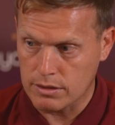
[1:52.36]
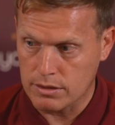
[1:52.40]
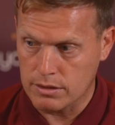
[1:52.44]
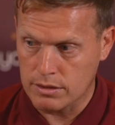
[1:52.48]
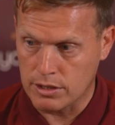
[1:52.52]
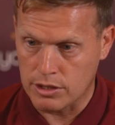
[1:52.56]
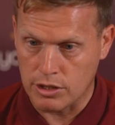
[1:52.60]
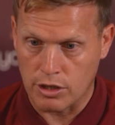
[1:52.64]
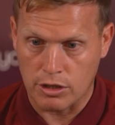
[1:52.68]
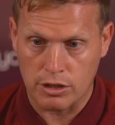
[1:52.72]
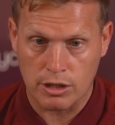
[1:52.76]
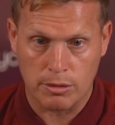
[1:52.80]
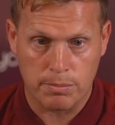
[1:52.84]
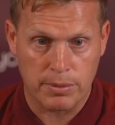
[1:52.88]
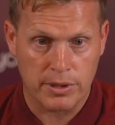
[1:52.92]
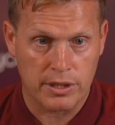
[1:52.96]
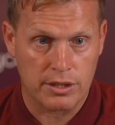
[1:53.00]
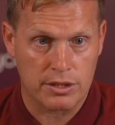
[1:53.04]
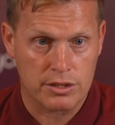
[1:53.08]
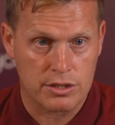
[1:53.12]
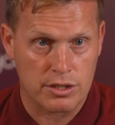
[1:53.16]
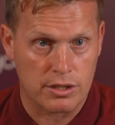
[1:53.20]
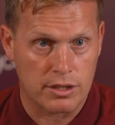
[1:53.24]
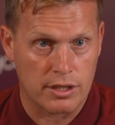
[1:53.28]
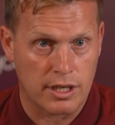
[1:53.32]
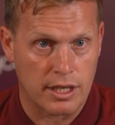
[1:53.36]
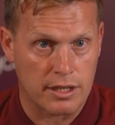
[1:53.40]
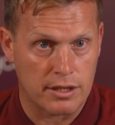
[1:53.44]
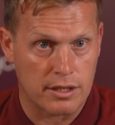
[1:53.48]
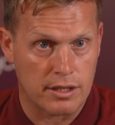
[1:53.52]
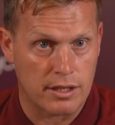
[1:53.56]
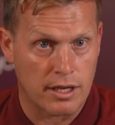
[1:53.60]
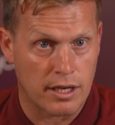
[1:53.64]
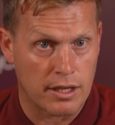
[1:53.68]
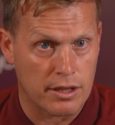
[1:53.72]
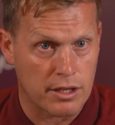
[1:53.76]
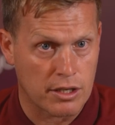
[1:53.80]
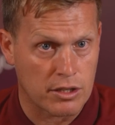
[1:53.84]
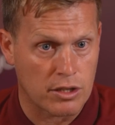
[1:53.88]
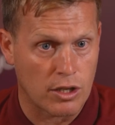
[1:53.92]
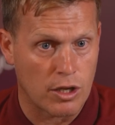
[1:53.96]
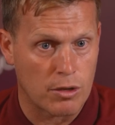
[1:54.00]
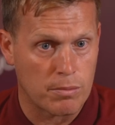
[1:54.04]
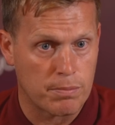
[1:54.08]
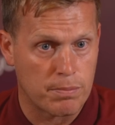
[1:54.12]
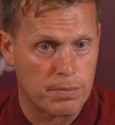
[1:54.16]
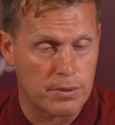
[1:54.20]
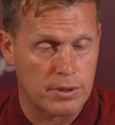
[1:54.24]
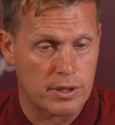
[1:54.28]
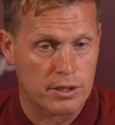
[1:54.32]
younger players that are at the
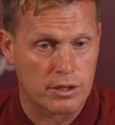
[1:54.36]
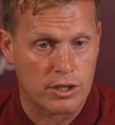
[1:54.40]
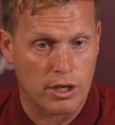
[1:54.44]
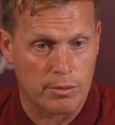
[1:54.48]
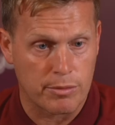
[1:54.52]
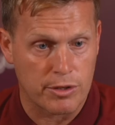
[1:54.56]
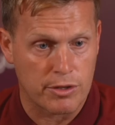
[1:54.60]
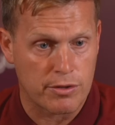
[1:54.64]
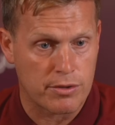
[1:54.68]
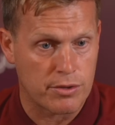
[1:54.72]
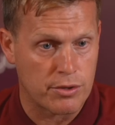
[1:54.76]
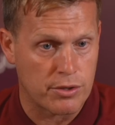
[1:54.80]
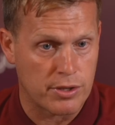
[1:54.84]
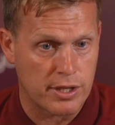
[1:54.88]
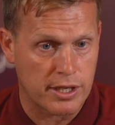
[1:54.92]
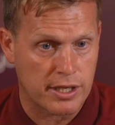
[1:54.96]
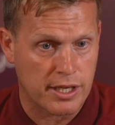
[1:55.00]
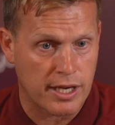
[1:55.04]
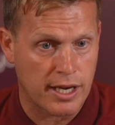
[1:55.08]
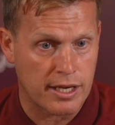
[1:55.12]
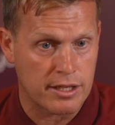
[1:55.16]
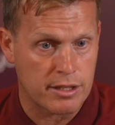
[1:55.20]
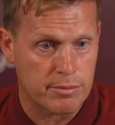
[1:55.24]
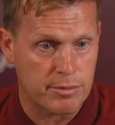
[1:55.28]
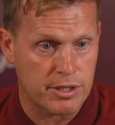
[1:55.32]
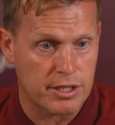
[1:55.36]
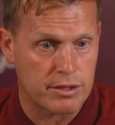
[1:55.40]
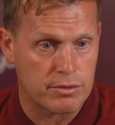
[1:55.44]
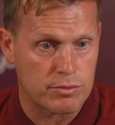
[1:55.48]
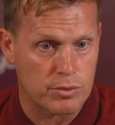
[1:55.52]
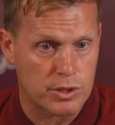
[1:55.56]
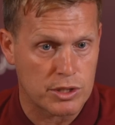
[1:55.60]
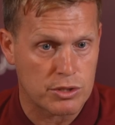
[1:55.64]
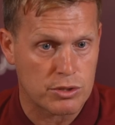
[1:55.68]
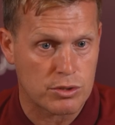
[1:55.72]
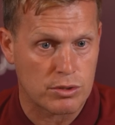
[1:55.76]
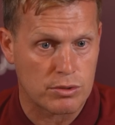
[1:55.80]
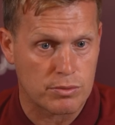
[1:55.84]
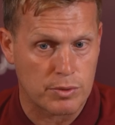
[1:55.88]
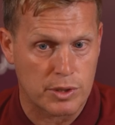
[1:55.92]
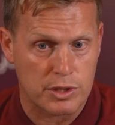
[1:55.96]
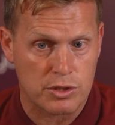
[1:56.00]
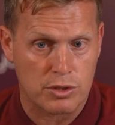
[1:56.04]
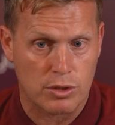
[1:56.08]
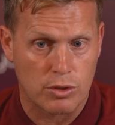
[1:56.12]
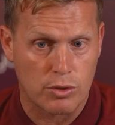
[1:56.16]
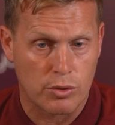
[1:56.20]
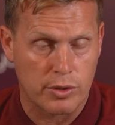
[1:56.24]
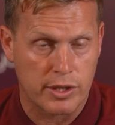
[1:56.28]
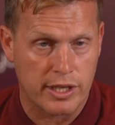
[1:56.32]
club and coming through the academy, and we
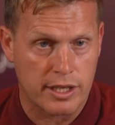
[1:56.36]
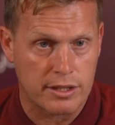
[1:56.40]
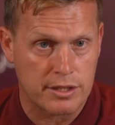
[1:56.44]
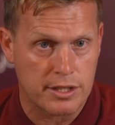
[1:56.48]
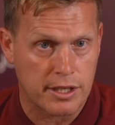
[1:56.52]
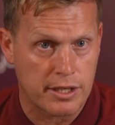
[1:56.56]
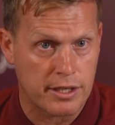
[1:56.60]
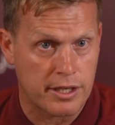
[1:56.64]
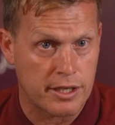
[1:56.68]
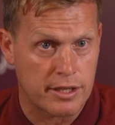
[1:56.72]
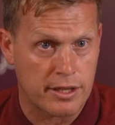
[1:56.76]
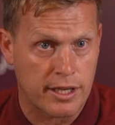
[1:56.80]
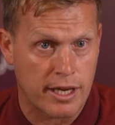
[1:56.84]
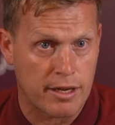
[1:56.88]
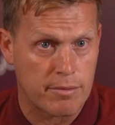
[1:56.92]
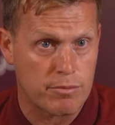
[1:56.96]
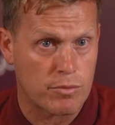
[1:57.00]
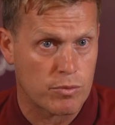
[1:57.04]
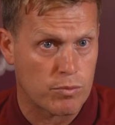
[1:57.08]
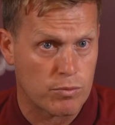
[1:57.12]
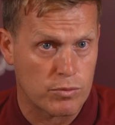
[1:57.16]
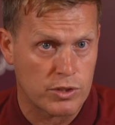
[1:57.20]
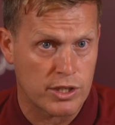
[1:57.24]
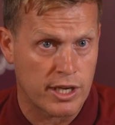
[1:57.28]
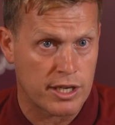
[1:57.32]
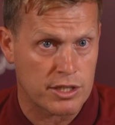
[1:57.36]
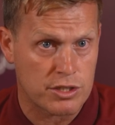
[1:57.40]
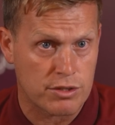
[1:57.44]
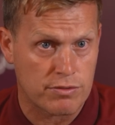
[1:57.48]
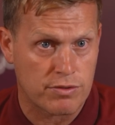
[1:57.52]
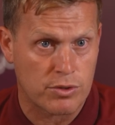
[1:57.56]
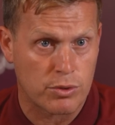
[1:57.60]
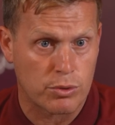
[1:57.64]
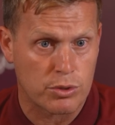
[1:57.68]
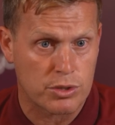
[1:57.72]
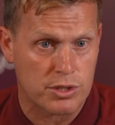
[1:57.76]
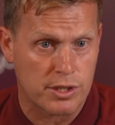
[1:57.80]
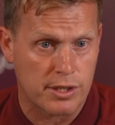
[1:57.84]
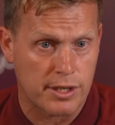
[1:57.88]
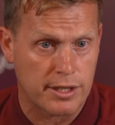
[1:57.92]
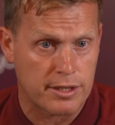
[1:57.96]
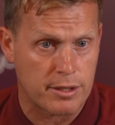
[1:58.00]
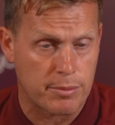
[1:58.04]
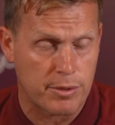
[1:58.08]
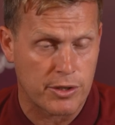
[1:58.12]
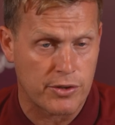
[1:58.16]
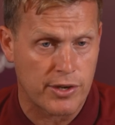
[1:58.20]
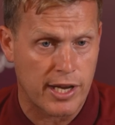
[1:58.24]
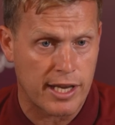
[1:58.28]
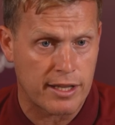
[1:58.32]
slowly integrate them. Yes, of course, they need
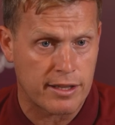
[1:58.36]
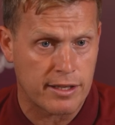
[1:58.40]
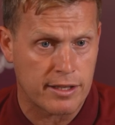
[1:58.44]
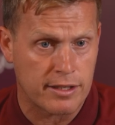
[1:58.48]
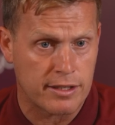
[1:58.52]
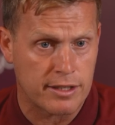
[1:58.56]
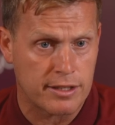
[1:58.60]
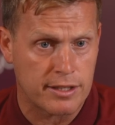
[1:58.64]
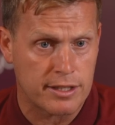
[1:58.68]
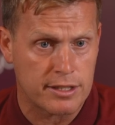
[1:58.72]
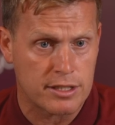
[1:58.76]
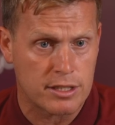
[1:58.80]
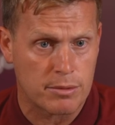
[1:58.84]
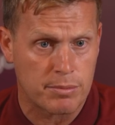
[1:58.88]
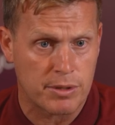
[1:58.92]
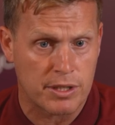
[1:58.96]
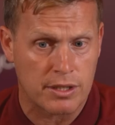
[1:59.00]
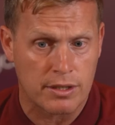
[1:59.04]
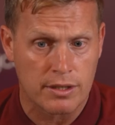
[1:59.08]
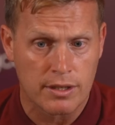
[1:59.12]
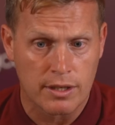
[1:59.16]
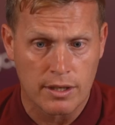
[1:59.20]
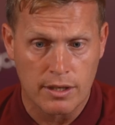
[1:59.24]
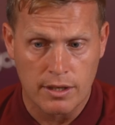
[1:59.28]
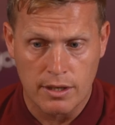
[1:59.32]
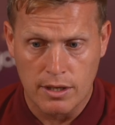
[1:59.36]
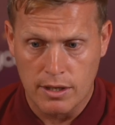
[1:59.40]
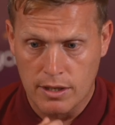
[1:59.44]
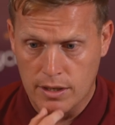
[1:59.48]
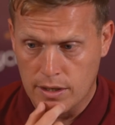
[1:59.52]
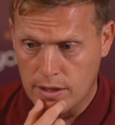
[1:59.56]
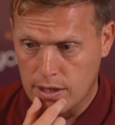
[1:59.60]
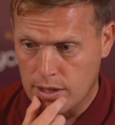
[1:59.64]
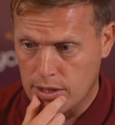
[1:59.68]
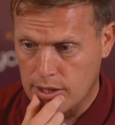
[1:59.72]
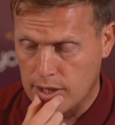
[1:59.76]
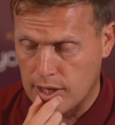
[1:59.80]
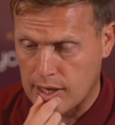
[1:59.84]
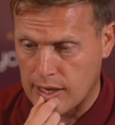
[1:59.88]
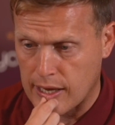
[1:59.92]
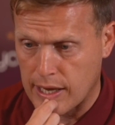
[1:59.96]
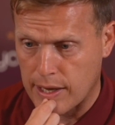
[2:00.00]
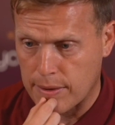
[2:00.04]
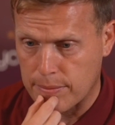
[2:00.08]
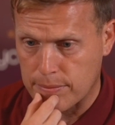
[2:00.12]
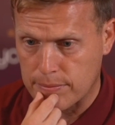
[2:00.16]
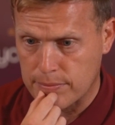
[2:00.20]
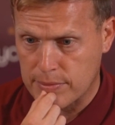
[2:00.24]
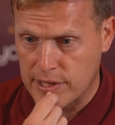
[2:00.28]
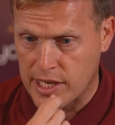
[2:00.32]
to be ready and they need to be
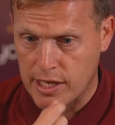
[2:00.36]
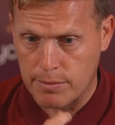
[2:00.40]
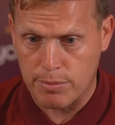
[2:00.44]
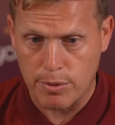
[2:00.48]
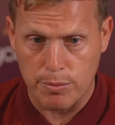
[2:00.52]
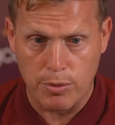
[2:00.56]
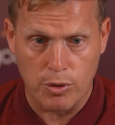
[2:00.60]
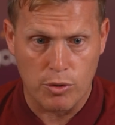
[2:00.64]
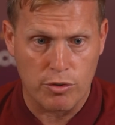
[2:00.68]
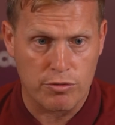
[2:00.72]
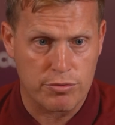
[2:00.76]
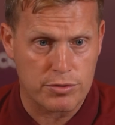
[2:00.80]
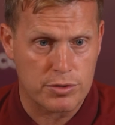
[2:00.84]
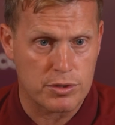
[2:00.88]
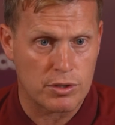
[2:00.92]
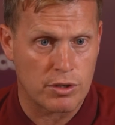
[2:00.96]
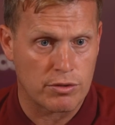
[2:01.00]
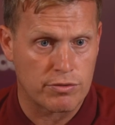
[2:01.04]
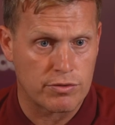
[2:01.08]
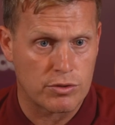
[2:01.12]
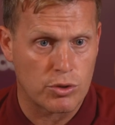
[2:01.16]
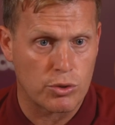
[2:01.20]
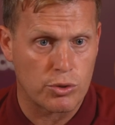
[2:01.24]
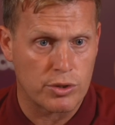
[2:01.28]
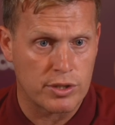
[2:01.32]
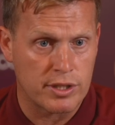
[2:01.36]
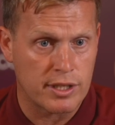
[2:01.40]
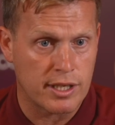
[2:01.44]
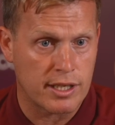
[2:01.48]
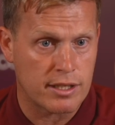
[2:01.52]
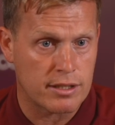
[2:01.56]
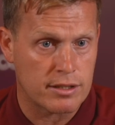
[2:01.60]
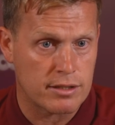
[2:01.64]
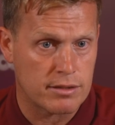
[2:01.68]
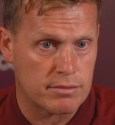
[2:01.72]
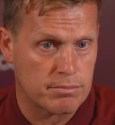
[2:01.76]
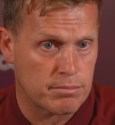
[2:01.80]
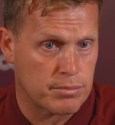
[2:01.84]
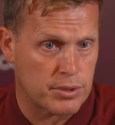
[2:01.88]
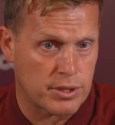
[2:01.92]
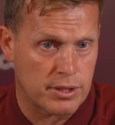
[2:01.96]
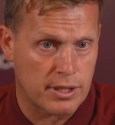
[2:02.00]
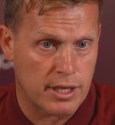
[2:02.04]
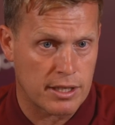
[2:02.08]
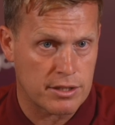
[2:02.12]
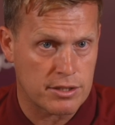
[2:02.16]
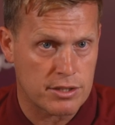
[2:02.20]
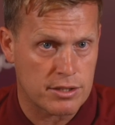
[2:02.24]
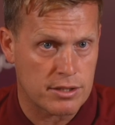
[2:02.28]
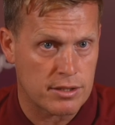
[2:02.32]
capable of doing that, but
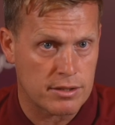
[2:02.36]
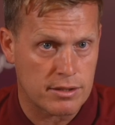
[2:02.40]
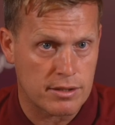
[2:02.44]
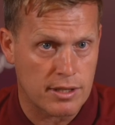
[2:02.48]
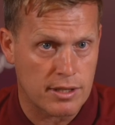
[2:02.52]
that's